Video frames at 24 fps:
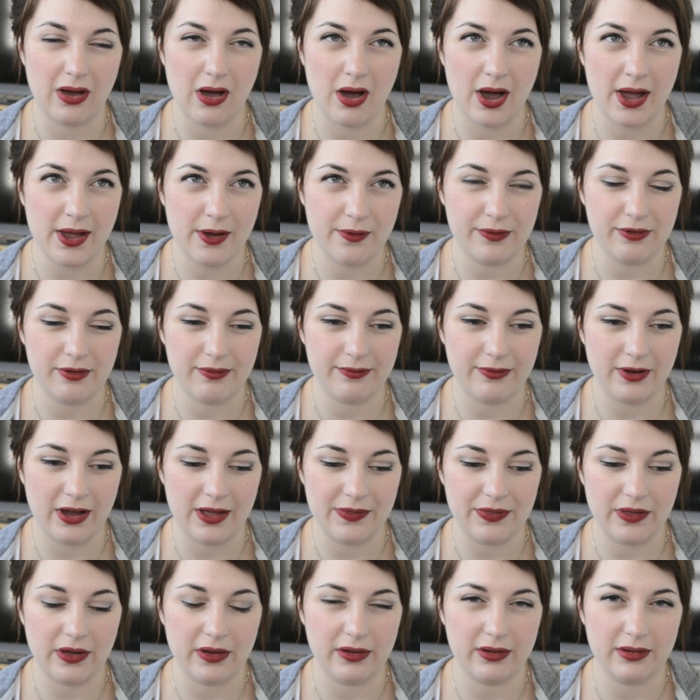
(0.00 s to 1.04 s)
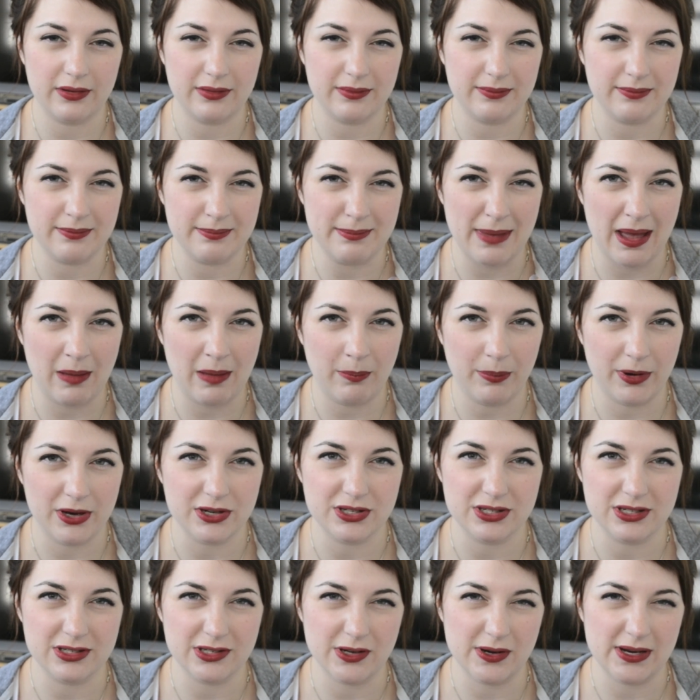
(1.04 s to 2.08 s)
I often find that matte
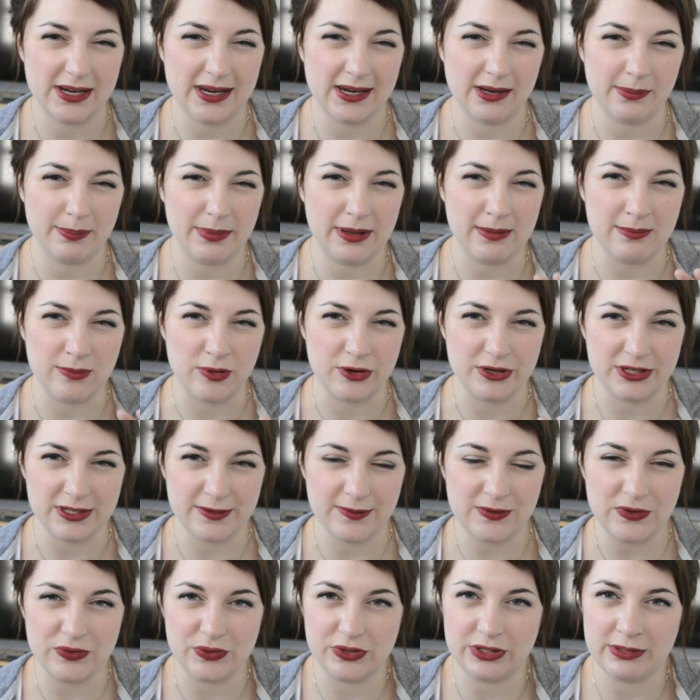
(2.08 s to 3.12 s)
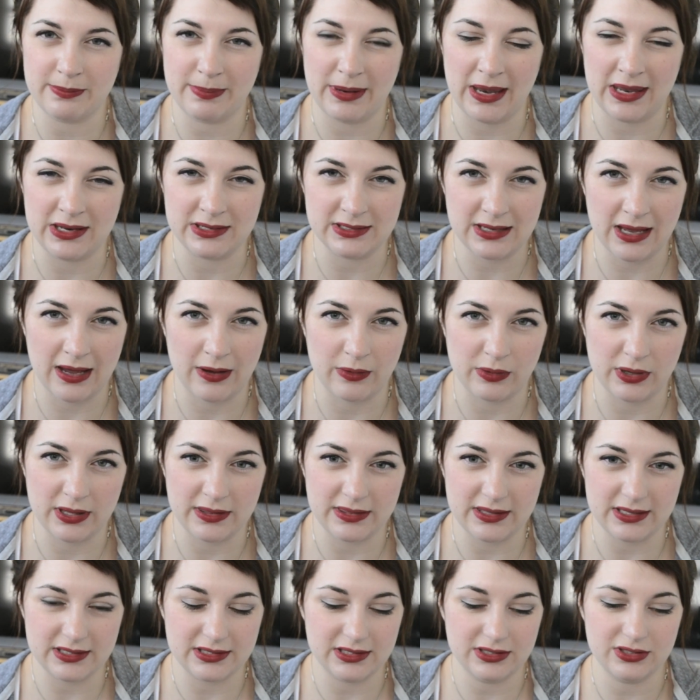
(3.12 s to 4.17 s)
blushes are a little bit more difficult to blend out, and
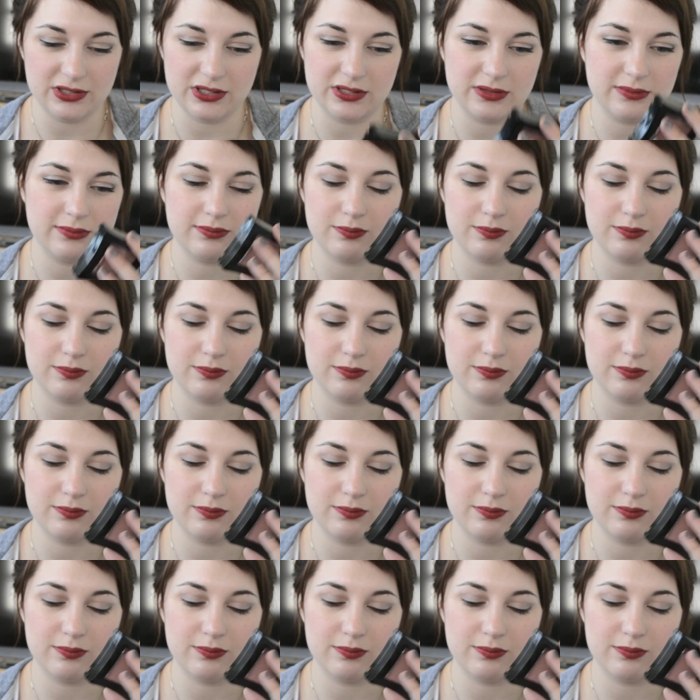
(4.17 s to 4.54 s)
this just